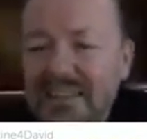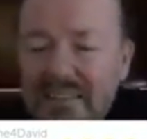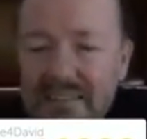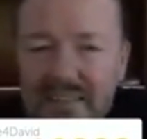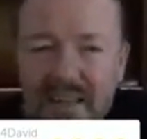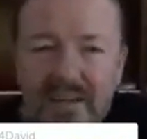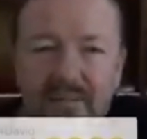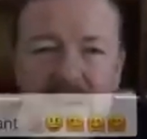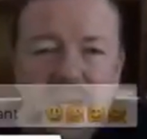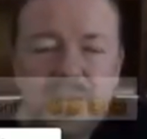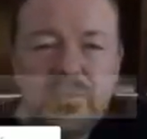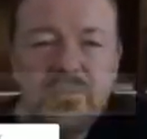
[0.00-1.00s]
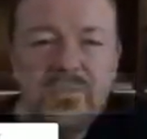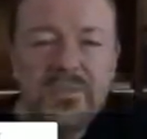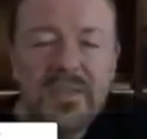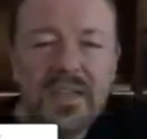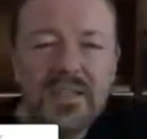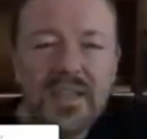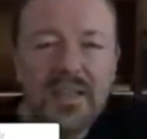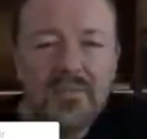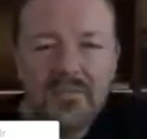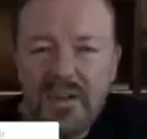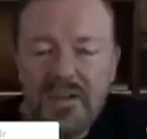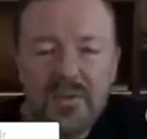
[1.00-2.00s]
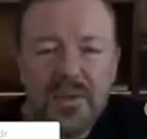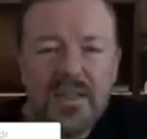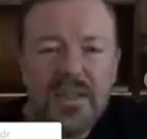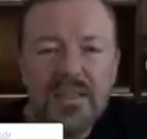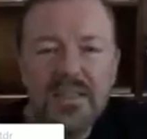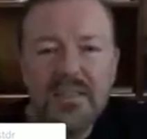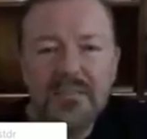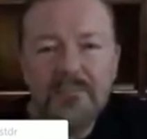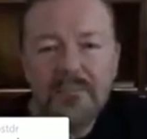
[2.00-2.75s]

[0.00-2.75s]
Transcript: stay well, stay safe, retweet this,